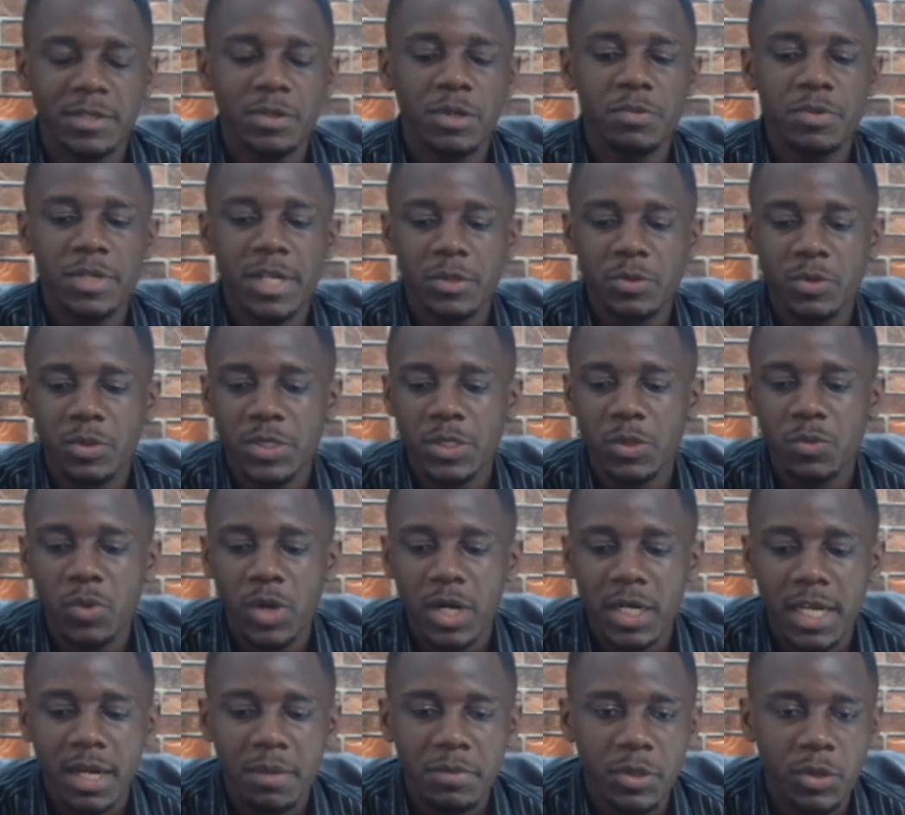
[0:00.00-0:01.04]
Your reactions are
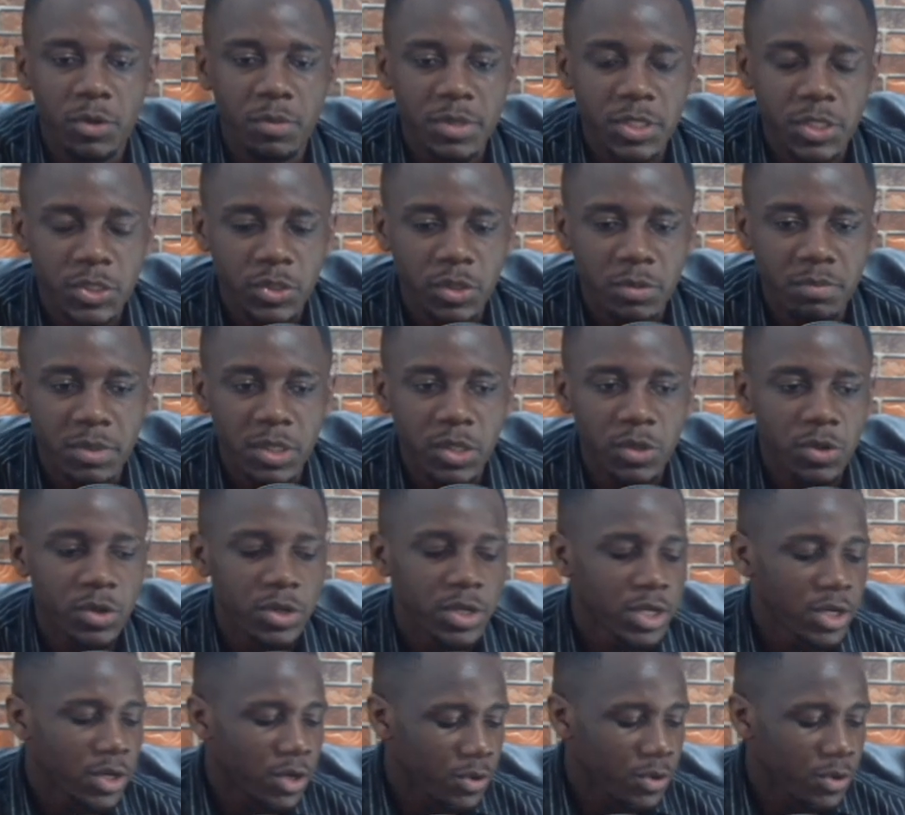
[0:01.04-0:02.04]
welcome in the comment section below.